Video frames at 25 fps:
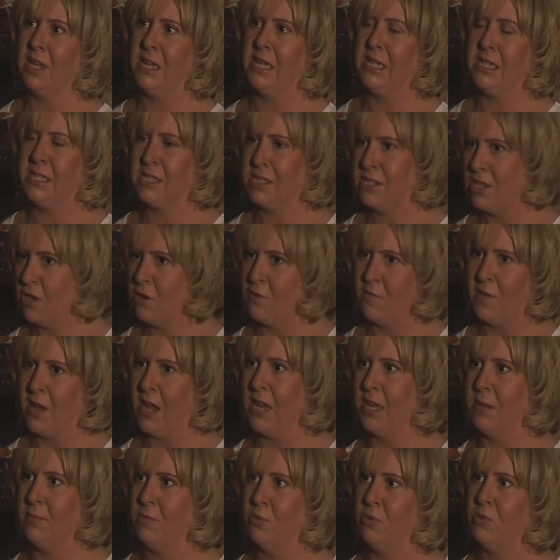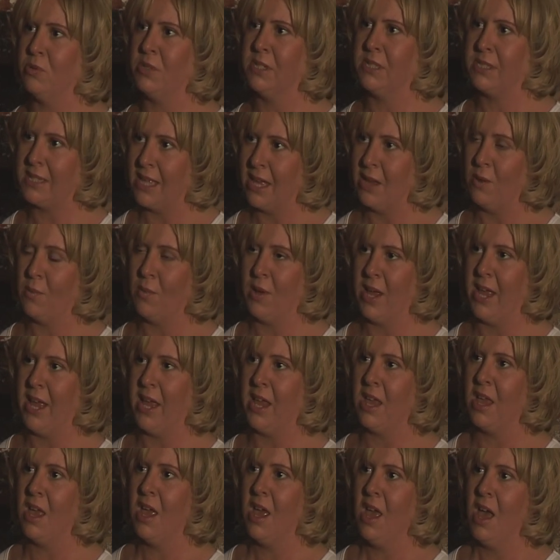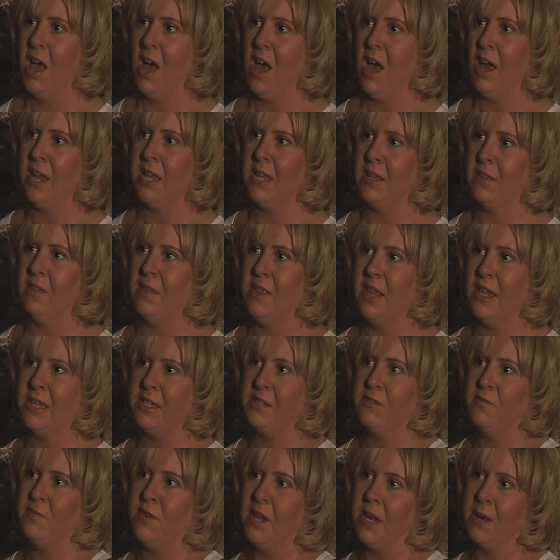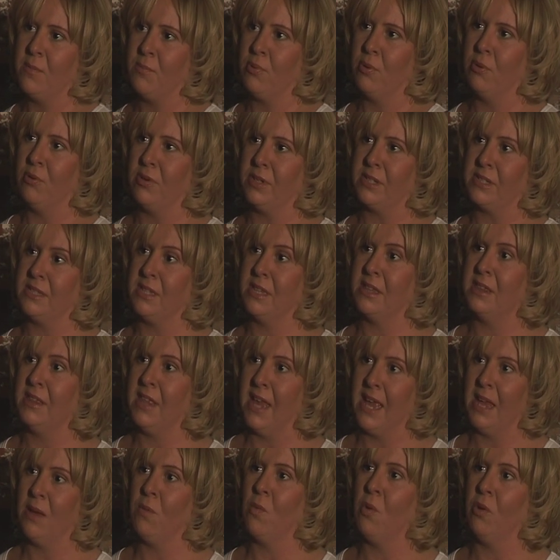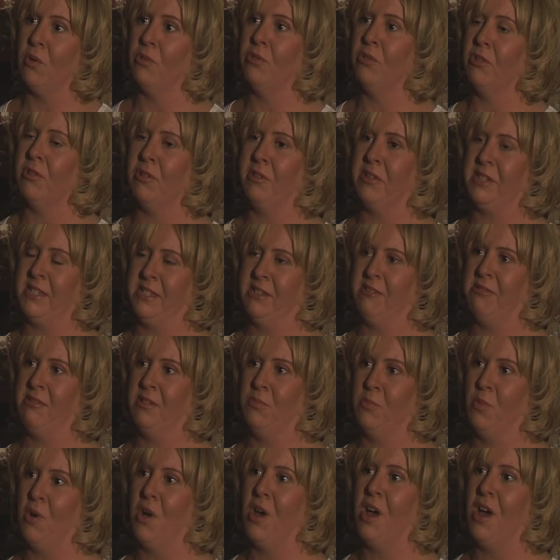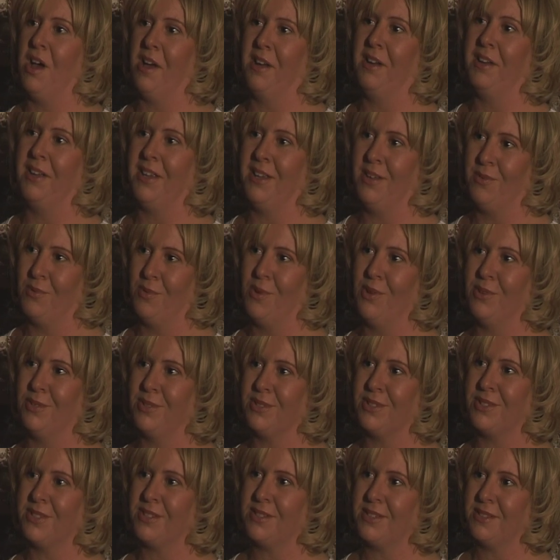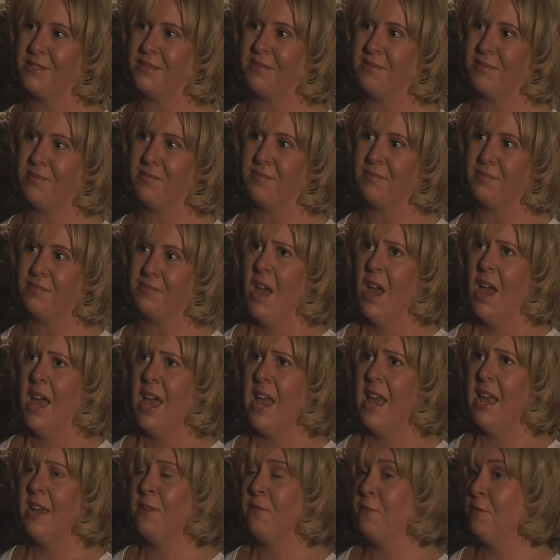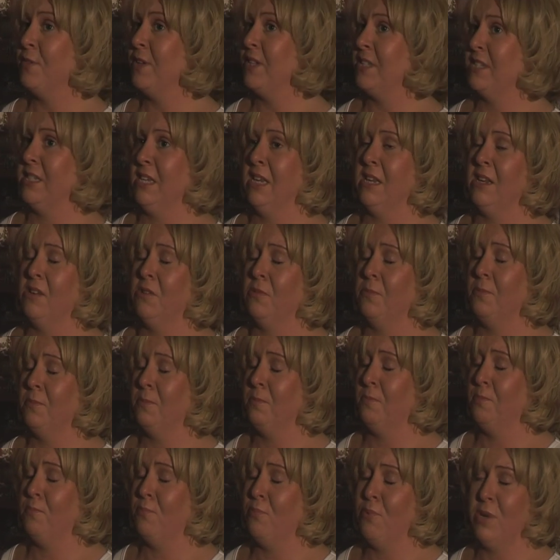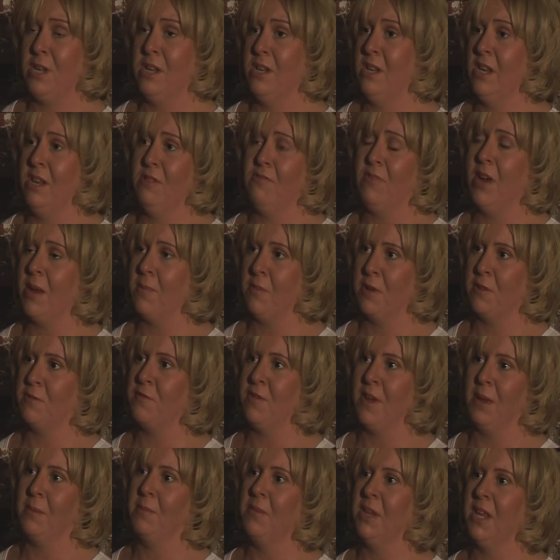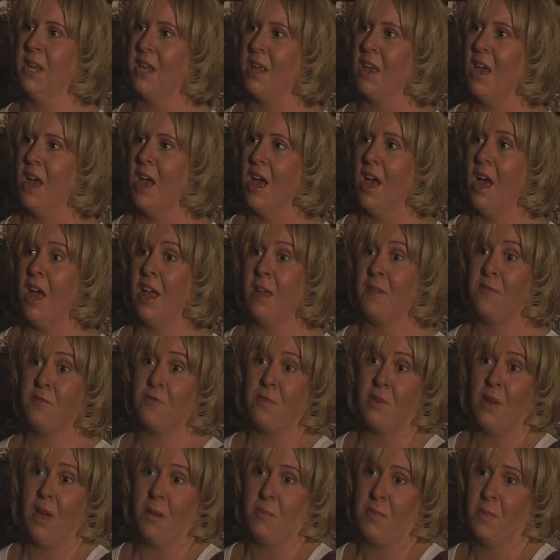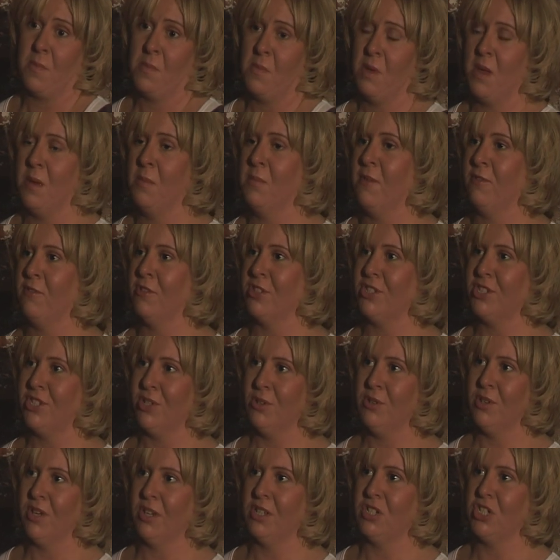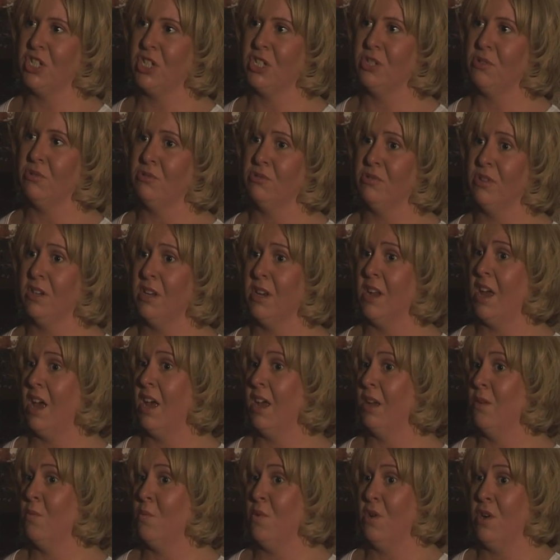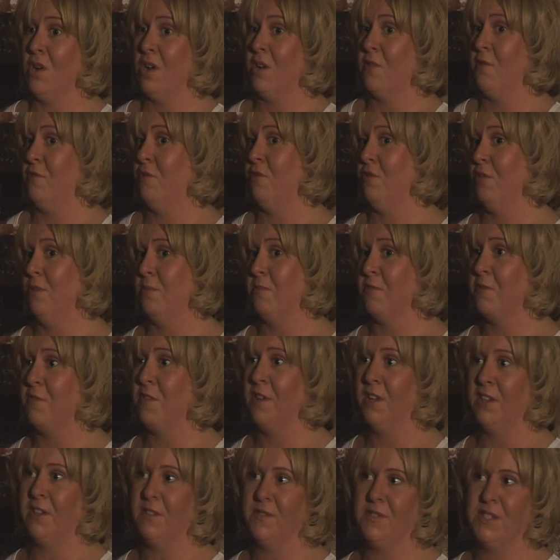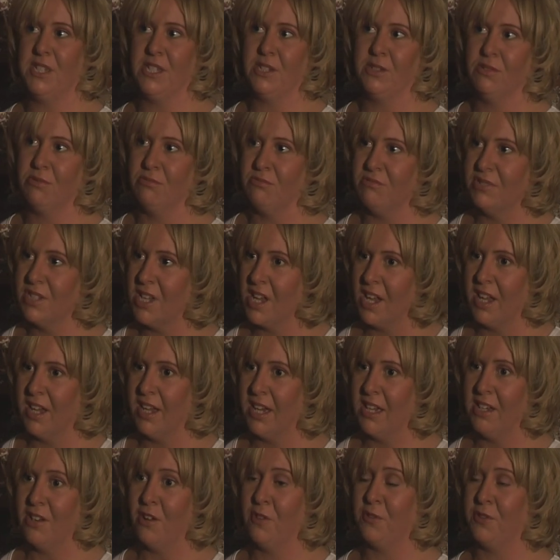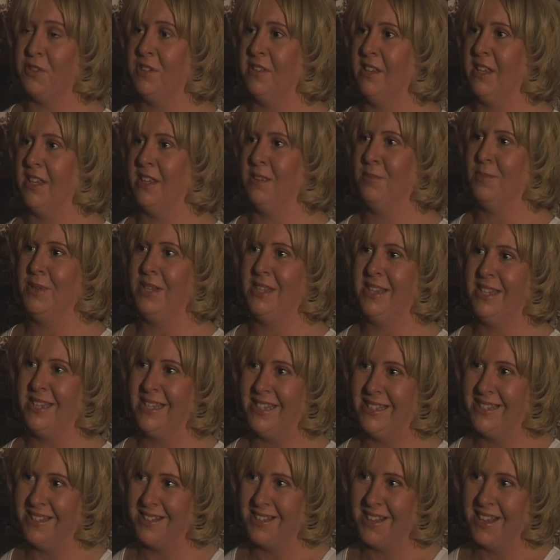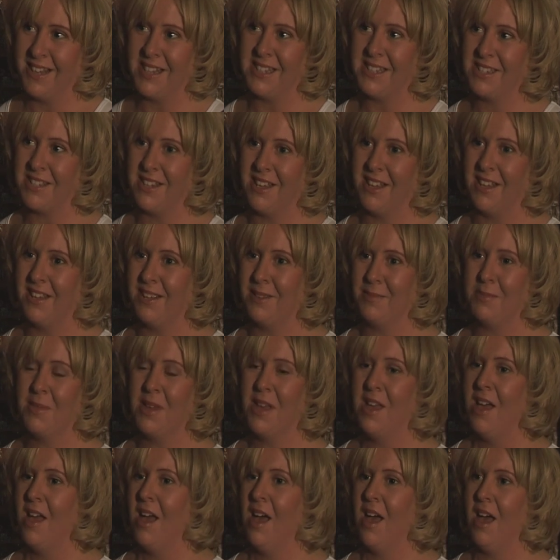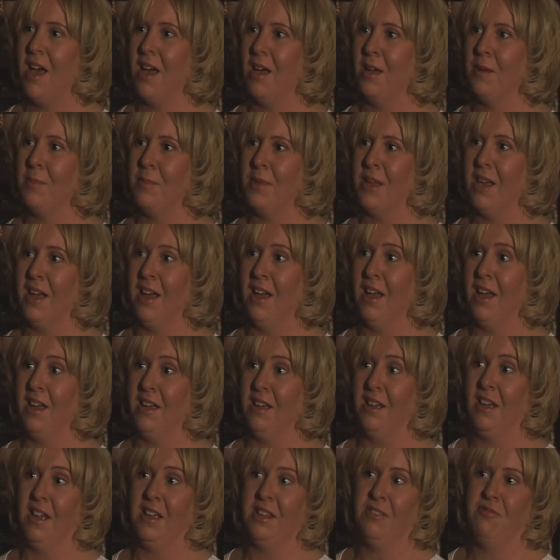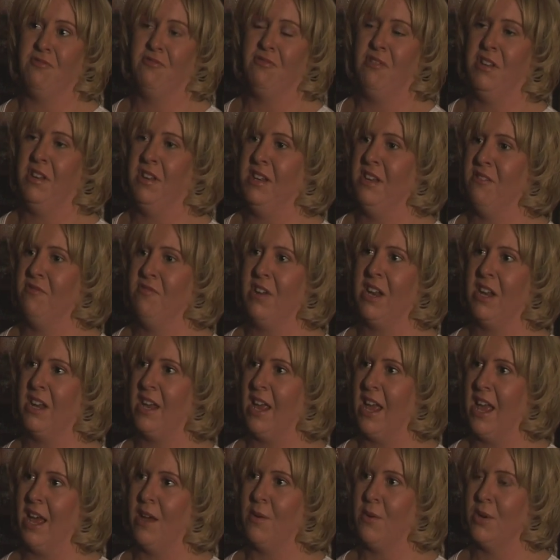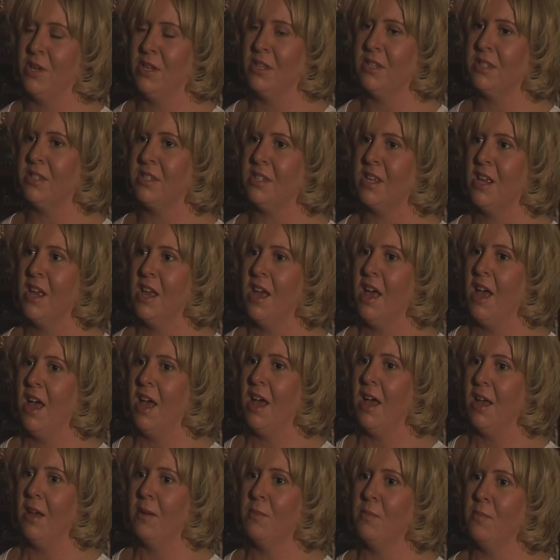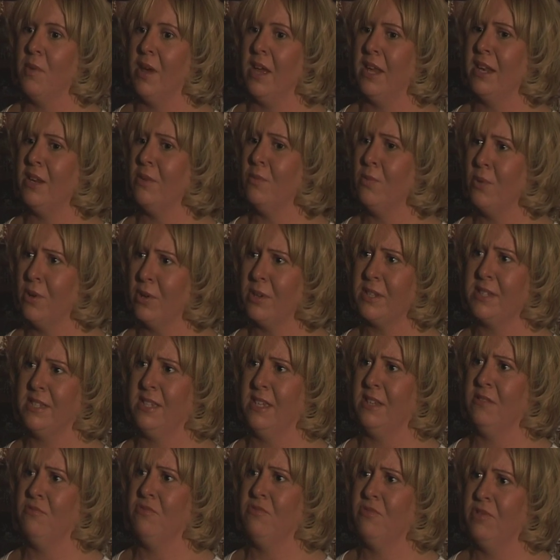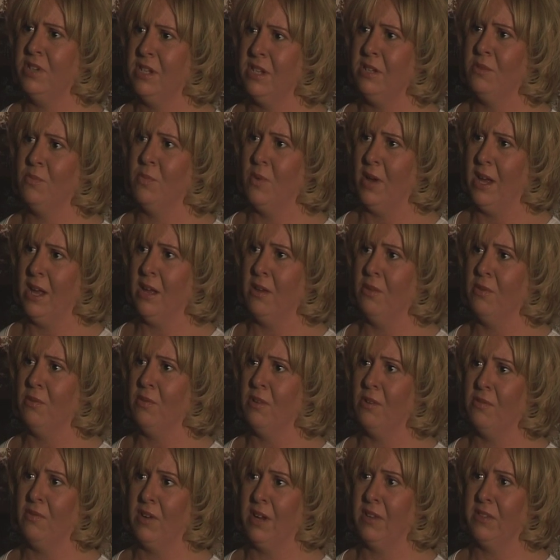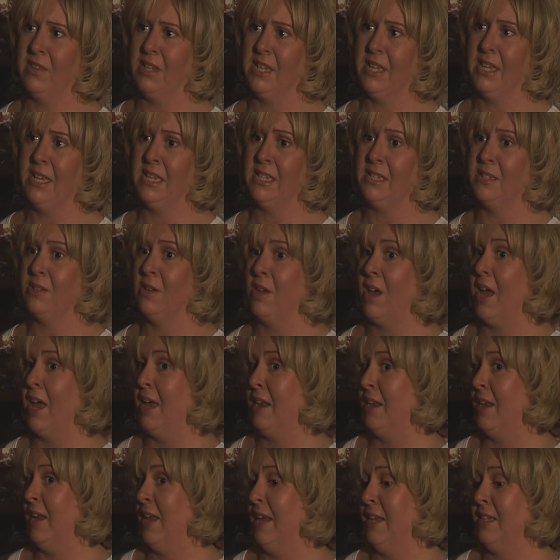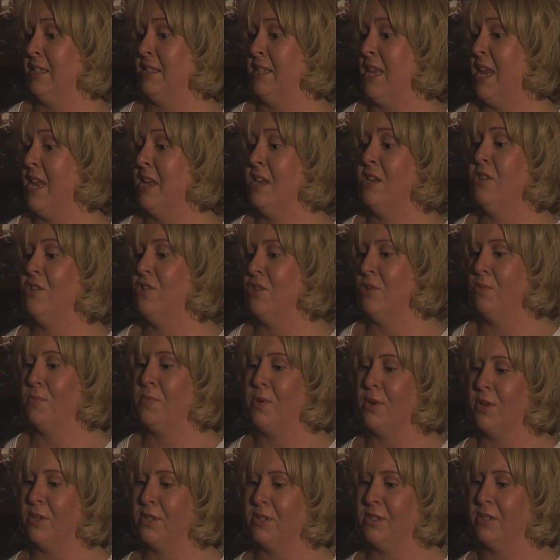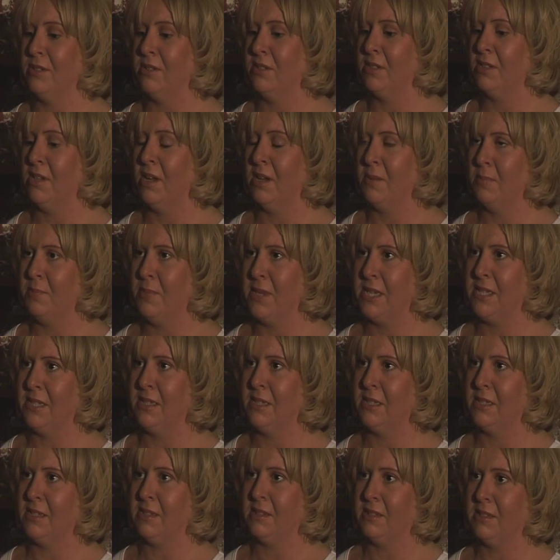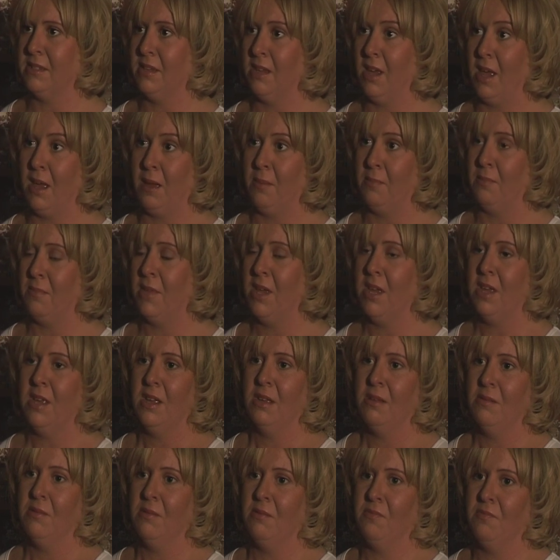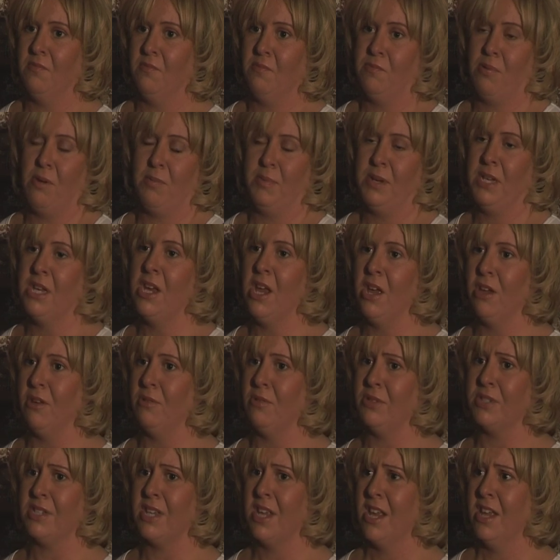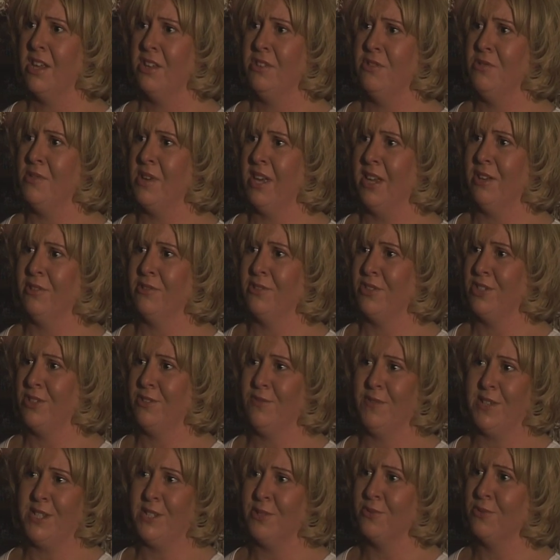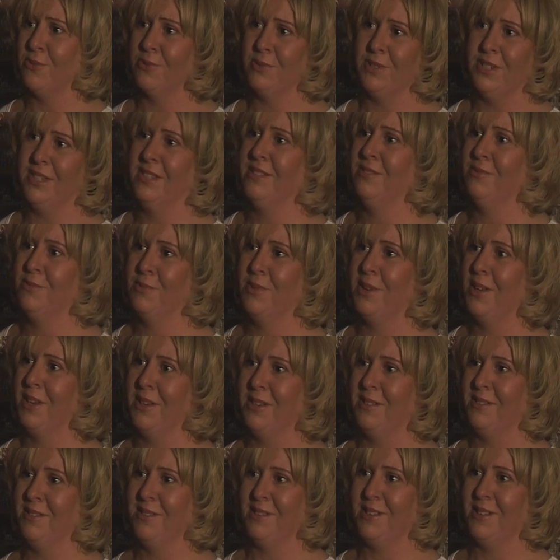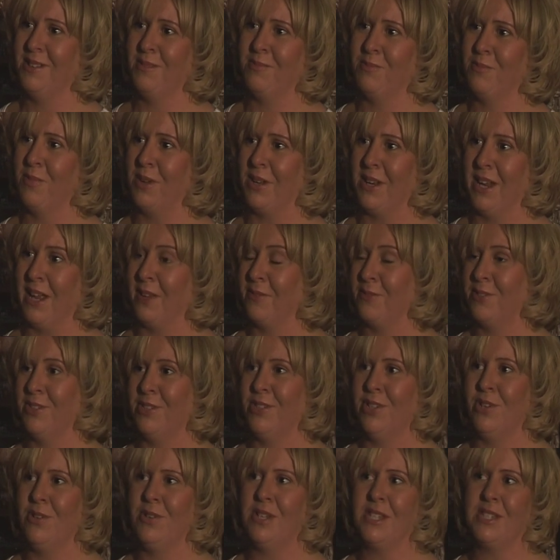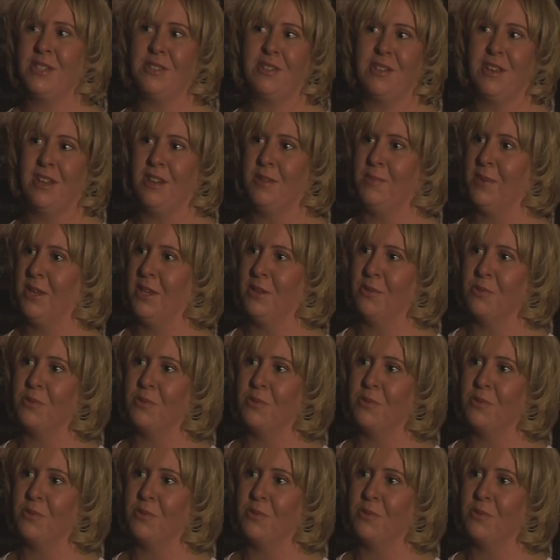is so valuable, because that way I can then develop products that they want, not necessarily what I want. It fits in brilliantly around my family. I'm a mum, I've got 2 young children. I work from 5 till 9, often that can be in the night time. I run irregular hours, and it works in really well around the kids. And as any new person starting business probably knows, you cannot just fit it all in one afternoon. It's going to be